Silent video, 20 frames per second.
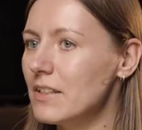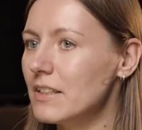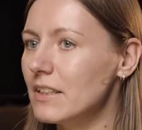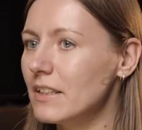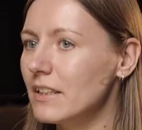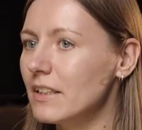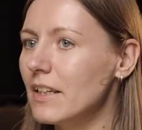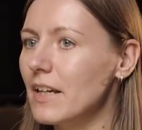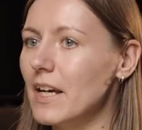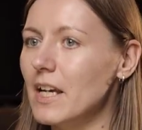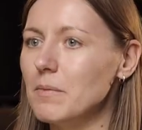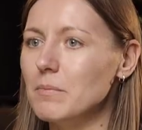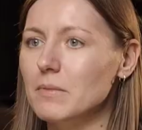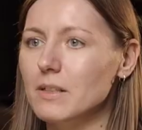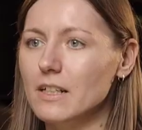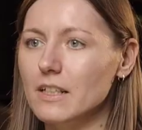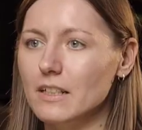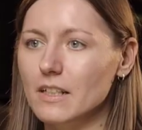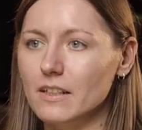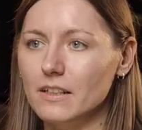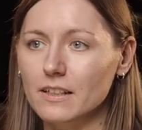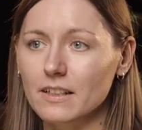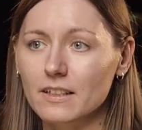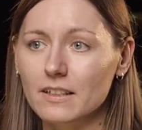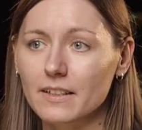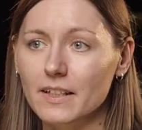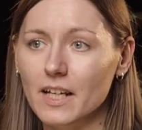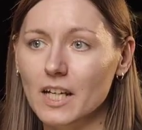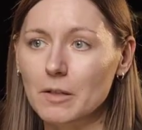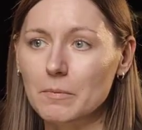A Unity game, an
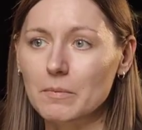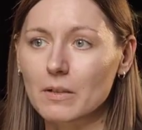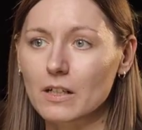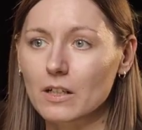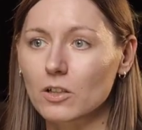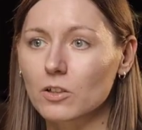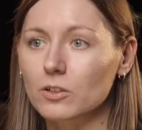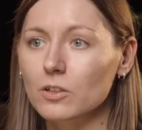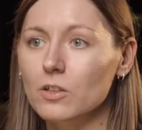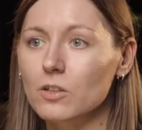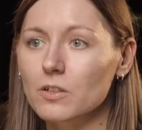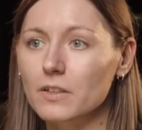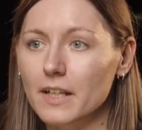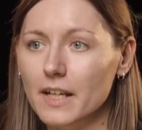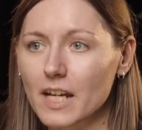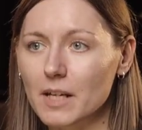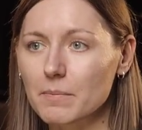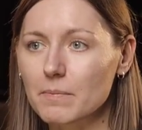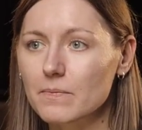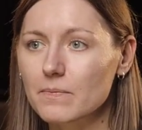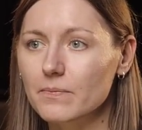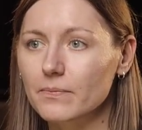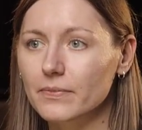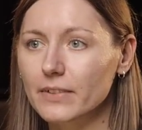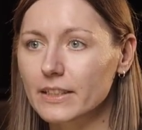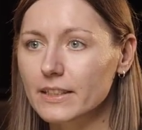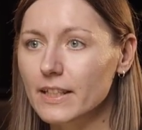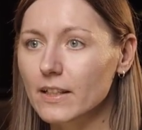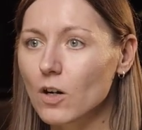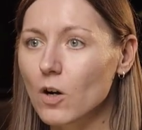Unreal game, a Godot game,
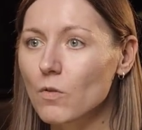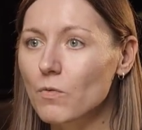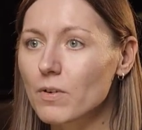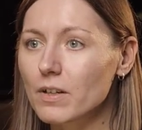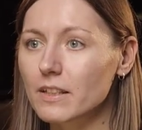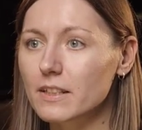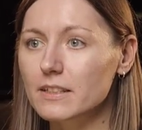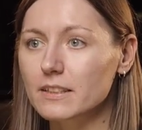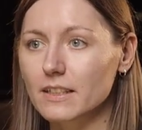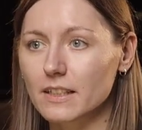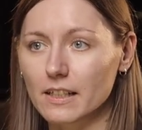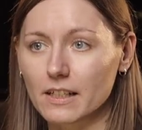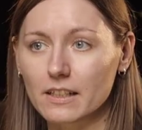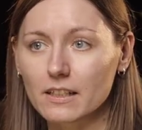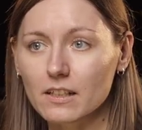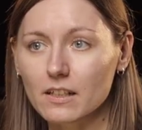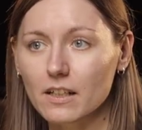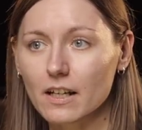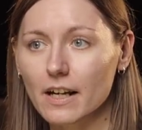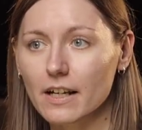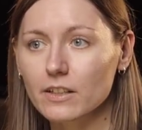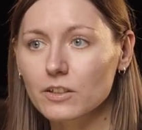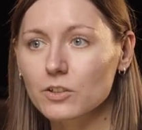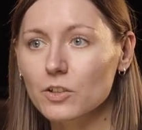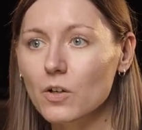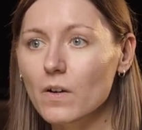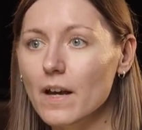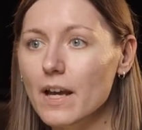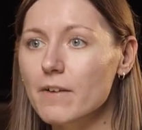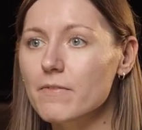they take over the screen
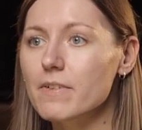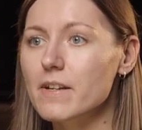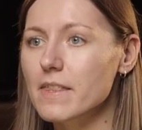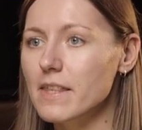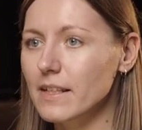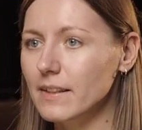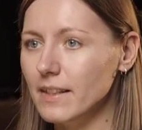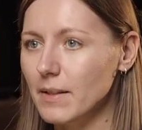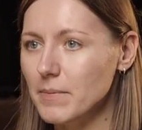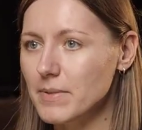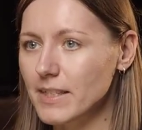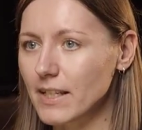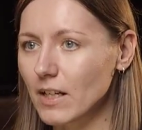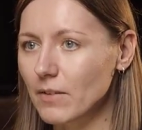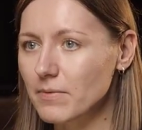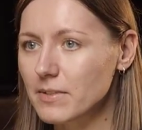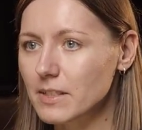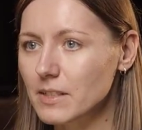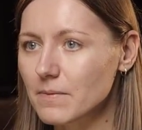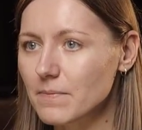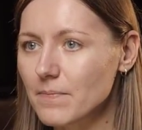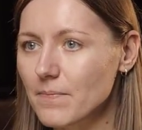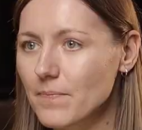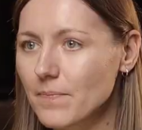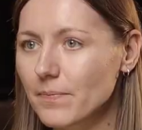and draw everything themselves.